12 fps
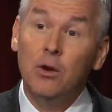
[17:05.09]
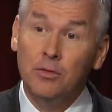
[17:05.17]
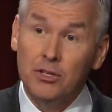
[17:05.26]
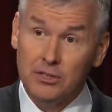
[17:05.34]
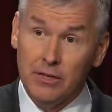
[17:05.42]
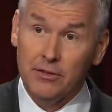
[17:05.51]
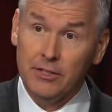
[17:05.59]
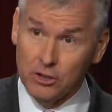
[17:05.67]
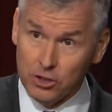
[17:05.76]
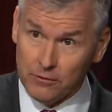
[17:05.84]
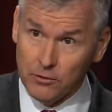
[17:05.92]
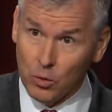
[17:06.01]
in the 7th
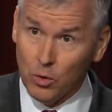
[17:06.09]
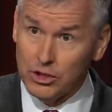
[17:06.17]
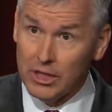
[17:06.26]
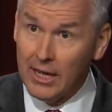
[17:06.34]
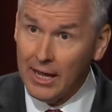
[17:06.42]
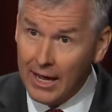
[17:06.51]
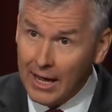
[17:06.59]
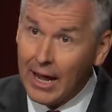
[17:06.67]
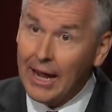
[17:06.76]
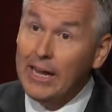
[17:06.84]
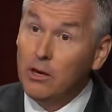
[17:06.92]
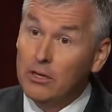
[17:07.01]
District of Georgia, I hear